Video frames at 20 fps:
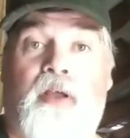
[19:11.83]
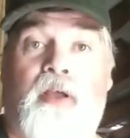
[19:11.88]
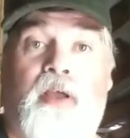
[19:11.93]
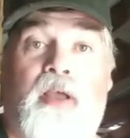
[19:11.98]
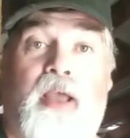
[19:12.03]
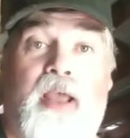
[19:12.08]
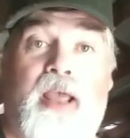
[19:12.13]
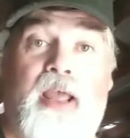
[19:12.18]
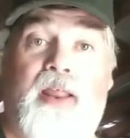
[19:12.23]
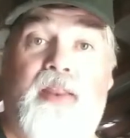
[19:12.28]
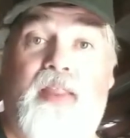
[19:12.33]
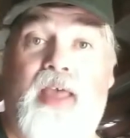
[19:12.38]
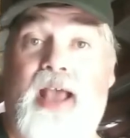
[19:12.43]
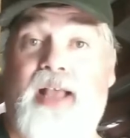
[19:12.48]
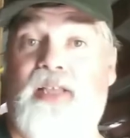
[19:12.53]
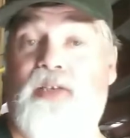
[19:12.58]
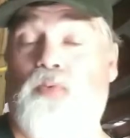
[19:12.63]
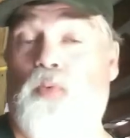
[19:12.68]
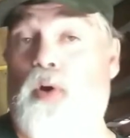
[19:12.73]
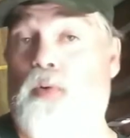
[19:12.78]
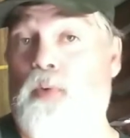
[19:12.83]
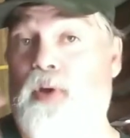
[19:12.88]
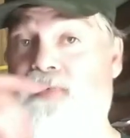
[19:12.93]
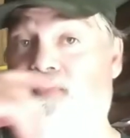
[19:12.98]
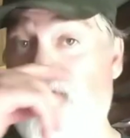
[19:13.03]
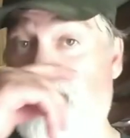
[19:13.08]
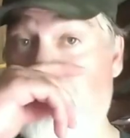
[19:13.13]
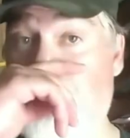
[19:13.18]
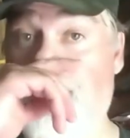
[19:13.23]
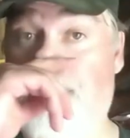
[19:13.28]
And that's what we
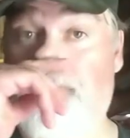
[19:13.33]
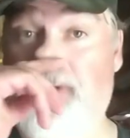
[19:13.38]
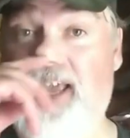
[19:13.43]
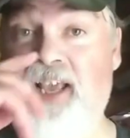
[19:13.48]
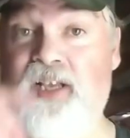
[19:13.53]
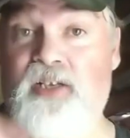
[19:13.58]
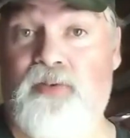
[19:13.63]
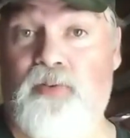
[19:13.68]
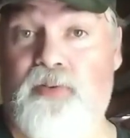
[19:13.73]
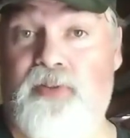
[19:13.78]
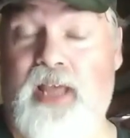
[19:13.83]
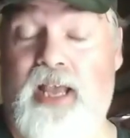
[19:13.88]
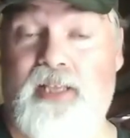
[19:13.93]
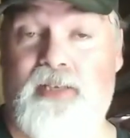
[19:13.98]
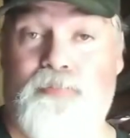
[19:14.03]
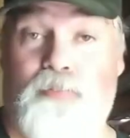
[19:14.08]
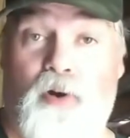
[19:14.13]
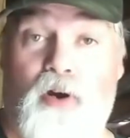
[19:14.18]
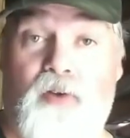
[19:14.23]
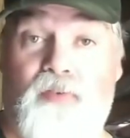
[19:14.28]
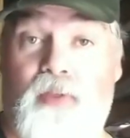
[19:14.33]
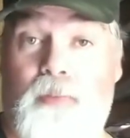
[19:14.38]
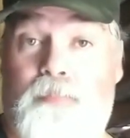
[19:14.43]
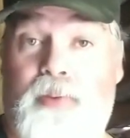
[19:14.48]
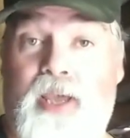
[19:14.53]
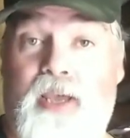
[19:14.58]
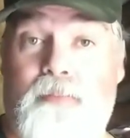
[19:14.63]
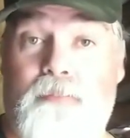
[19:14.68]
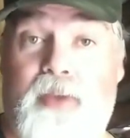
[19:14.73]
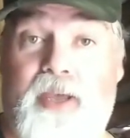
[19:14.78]
feed the pigs with. That's part of the
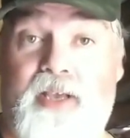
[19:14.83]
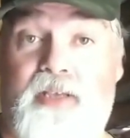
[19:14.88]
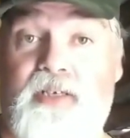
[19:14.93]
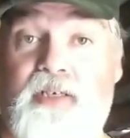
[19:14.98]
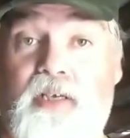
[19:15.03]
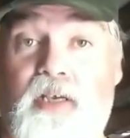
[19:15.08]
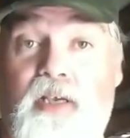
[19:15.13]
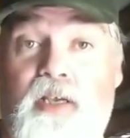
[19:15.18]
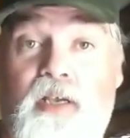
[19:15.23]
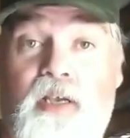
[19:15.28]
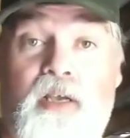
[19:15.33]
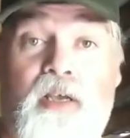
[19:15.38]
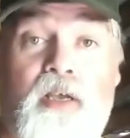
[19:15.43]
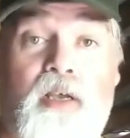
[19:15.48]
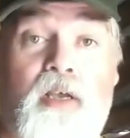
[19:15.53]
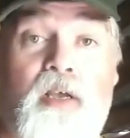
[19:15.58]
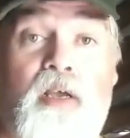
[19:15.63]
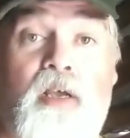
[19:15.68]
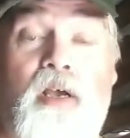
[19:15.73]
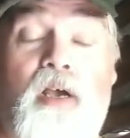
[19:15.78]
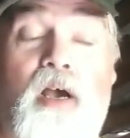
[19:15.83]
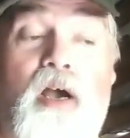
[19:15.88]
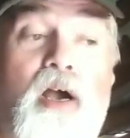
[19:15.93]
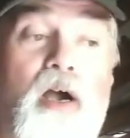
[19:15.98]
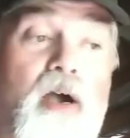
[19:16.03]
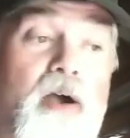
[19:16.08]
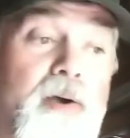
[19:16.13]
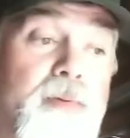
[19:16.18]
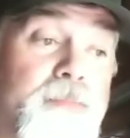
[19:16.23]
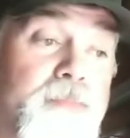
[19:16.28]
pig mix.
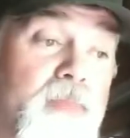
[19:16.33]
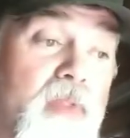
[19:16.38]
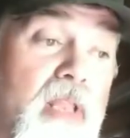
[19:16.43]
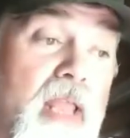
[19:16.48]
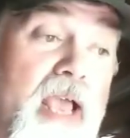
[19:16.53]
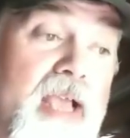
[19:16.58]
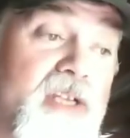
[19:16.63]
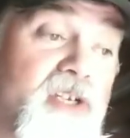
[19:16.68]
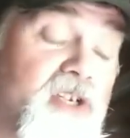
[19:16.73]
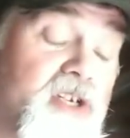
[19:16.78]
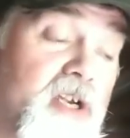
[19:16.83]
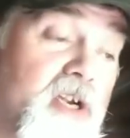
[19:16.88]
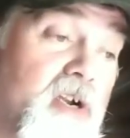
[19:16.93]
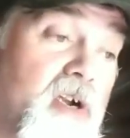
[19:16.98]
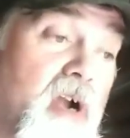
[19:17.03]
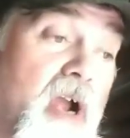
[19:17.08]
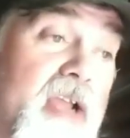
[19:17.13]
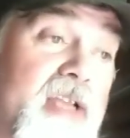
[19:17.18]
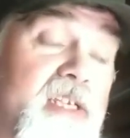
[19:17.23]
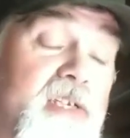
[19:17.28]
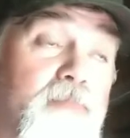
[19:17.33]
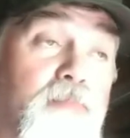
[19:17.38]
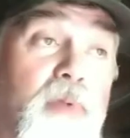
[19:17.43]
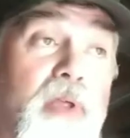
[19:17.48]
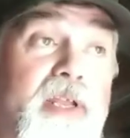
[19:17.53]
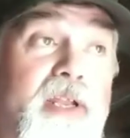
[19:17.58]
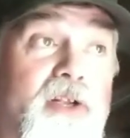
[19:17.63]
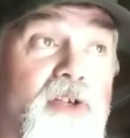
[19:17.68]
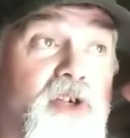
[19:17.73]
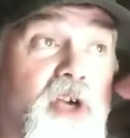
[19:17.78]
Last year I
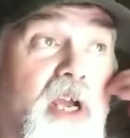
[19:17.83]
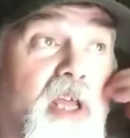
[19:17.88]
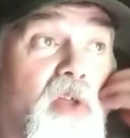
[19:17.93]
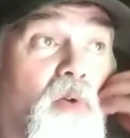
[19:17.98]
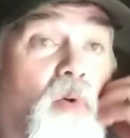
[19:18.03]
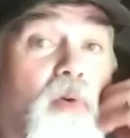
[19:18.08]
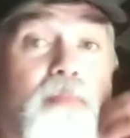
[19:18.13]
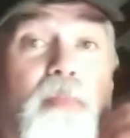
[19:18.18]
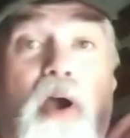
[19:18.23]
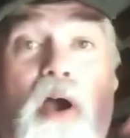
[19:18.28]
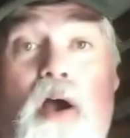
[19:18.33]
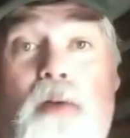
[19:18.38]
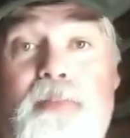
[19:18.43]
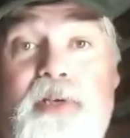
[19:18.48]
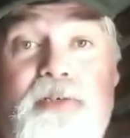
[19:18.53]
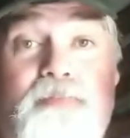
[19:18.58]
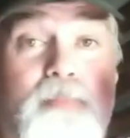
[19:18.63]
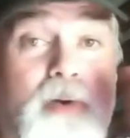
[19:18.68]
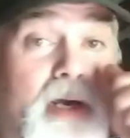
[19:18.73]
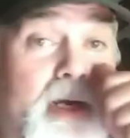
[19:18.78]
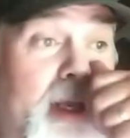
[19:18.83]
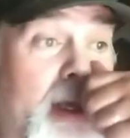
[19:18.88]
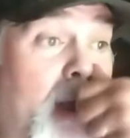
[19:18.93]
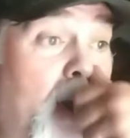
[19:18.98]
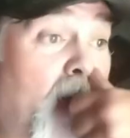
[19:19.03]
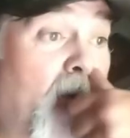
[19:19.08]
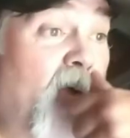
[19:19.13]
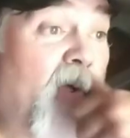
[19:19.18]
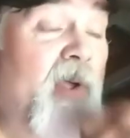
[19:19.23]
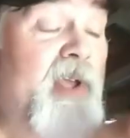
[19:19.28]
split a trailer with my Amish
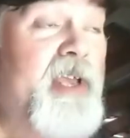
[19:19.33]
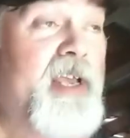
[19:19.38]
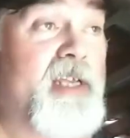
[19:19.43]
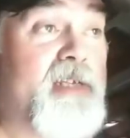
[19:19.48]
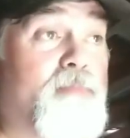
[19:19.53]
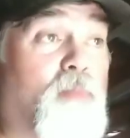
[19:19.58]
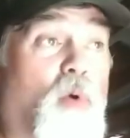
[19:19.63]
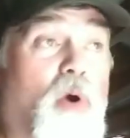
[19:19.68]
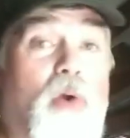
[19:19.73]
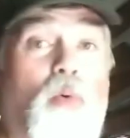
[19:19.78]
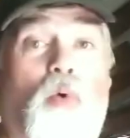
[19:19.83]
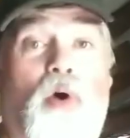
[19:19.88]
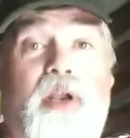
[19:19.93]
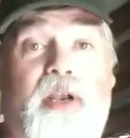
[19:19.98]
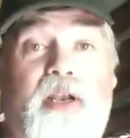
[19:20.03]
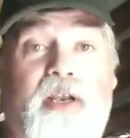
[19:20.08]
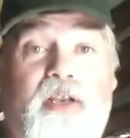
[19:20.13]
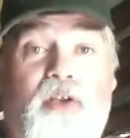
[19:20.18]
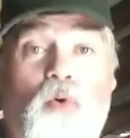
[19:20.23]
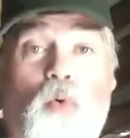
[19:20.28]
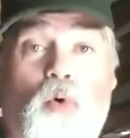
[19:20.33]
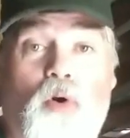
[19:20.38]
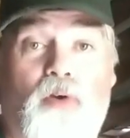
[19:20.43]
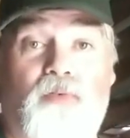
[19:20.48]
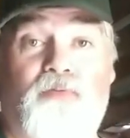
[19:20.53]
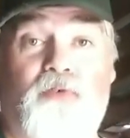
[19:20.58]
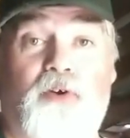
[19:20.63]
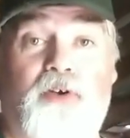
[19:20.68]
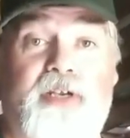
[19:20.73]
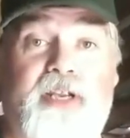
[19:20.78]
buddy. His boy wanted
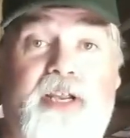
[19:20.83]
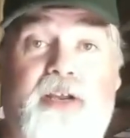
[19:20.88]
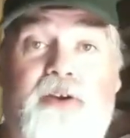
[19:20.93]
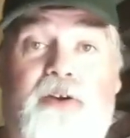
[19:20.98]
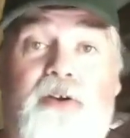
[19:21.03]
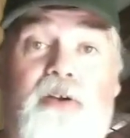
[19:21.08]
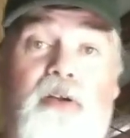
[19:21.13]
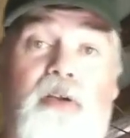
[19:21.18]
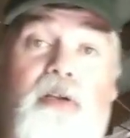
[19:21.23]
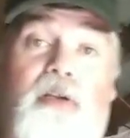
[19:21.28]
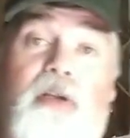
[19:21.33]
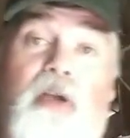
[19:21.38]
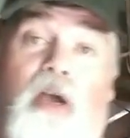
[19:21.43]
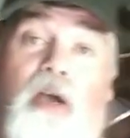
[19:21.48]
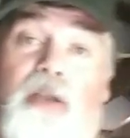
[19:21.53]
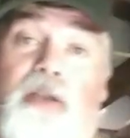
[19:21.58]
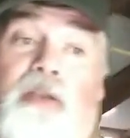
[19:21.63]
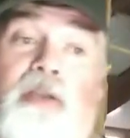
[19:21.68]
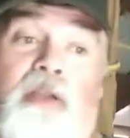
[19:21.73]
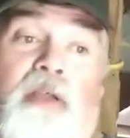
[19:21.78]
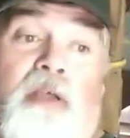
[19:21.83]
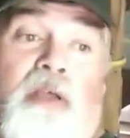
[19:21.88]
corn for deer hunting.